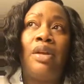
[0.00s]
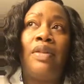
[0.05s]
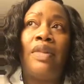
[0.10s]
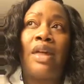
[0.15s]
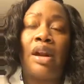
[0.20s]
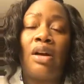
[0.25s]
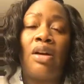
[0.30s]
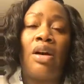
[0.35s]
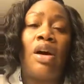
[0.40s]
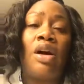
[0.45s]

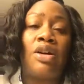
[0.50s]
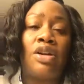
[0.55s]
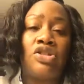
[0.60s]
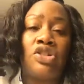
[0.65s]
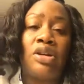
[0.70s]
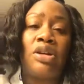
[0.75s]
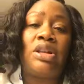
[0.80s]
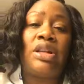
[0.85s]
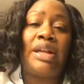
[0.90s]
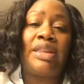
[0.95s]
that are on a
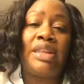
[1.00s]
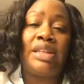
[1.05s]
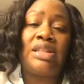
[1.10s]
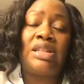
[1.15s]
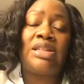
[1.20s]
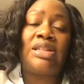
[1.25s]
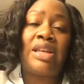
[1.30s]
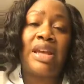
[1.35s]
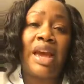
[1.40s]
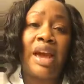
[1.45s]
journey like this,
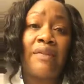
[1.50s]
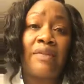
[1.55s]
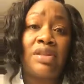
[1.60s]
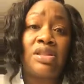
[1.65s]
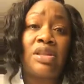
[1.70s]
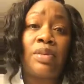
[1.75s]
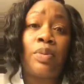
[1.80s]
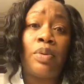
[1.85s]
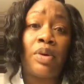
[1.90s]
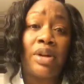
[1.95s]
is to have a
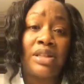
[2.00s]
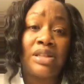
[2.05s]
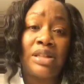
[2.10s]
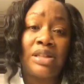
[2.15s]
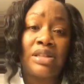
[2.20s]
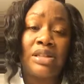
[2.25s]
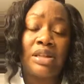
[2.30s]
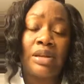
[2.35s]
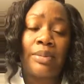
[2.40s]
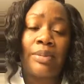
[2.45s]
support
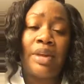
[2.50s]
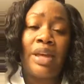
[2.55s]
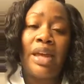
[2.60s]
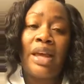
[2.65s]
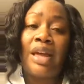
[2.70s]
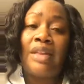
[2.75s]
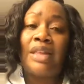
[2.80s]
system